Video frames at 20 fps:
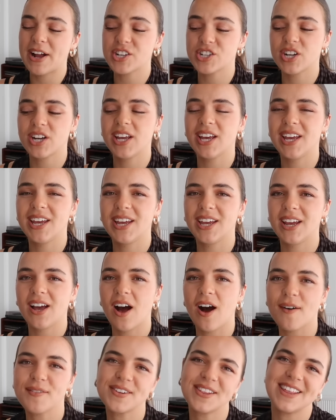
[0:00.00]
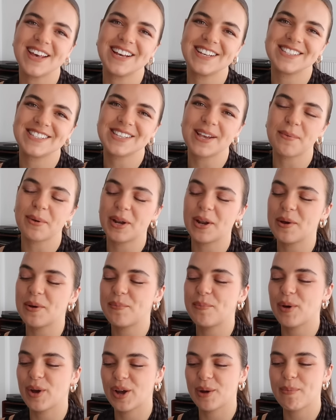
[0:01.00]
actually, after this, I'm going to
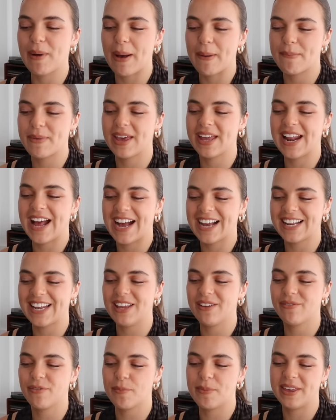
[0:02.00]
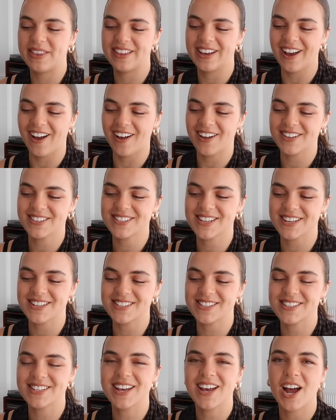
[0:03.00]
book Bambi in Hackney for me and the girls
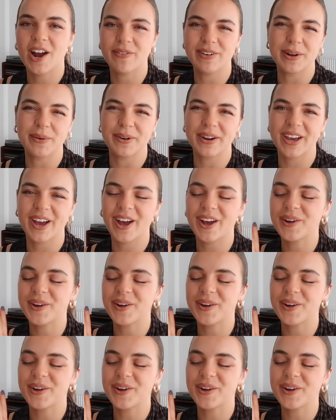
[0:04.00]
because I really want to